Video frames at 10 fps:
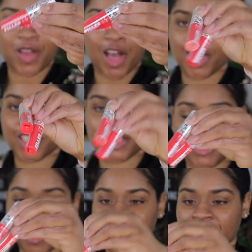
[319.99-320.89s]
color,
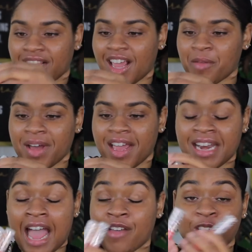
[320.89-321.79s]
everything. But, and I
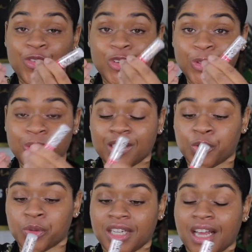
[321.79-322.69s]
haven't even used this
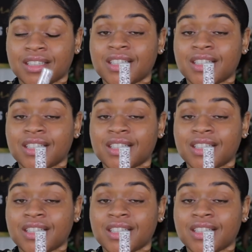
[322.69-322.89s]
one yet.